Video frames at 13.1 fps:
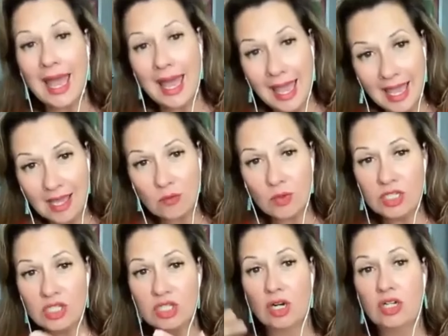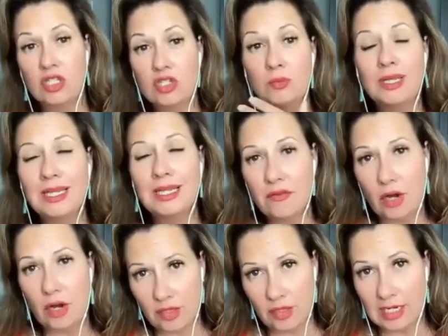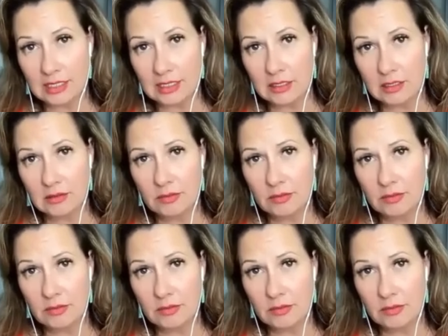and we start to believe our thoughts.